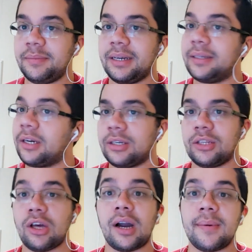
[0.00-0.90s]
but I'm not gonna
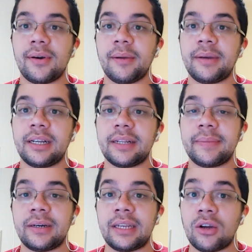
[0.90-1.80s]
talk about it because
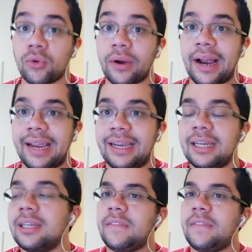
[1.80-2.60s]
I'm gonna cry.